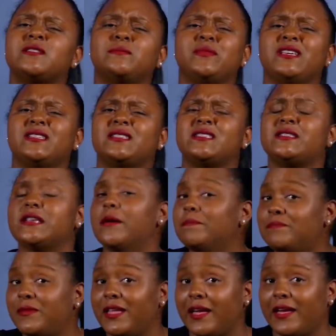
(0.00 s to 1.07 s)
me
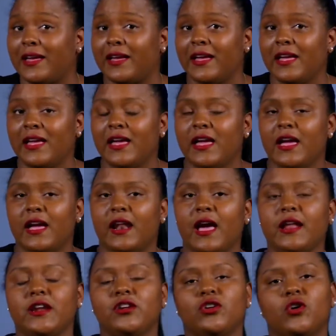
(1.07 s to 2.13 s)
something, and I
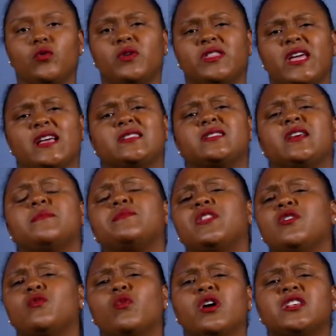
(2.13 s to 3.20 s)
didn't know what that
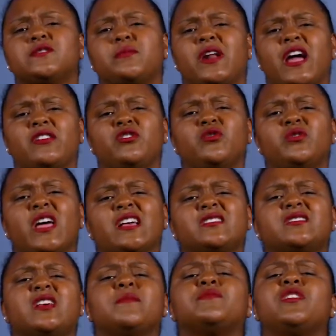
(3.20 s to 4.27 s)
something was, but I knew that
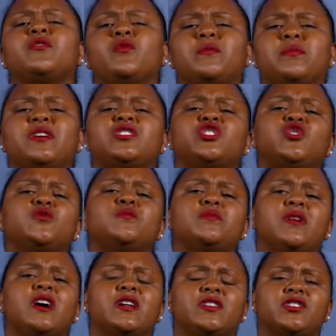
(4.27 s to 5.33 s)
something would be too
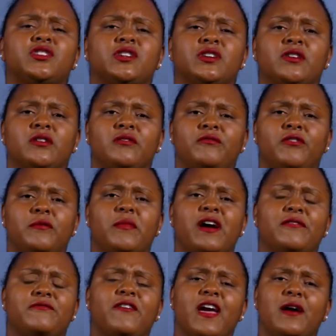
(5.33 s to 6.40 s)
much for my
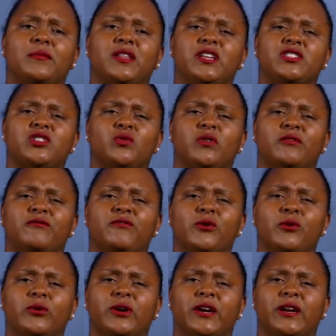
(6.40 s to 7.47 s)
family to
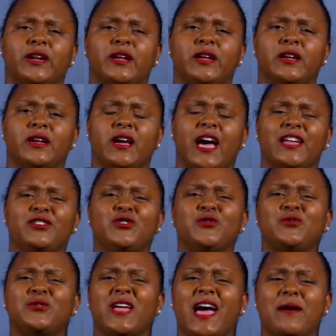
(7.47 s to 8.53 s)
afford. I
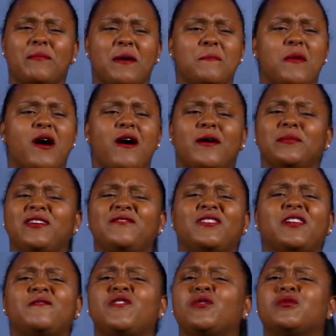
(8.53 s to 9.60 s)
knew that my mom, even
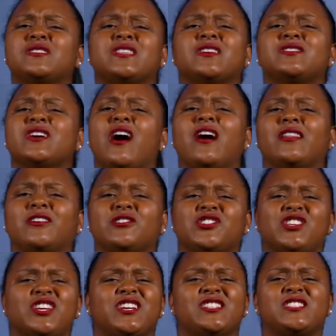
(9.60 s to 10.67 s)
if it was $1,
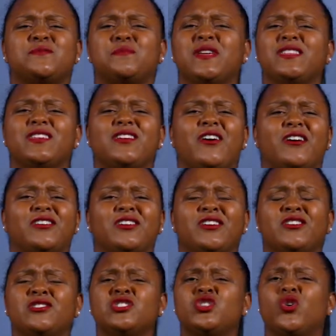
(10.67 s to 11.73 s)
she could spend it on
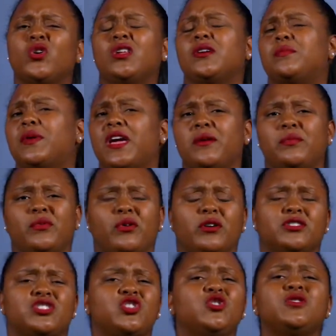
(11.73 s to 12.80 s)
toilet paper or
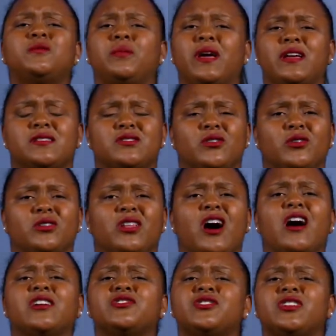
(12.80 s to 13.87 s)
toothpaste or
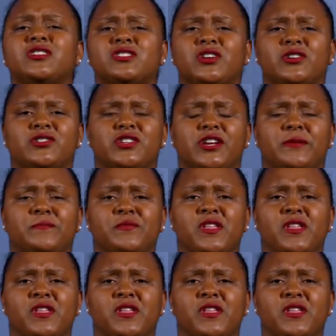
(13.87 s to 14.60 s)
laundry detergent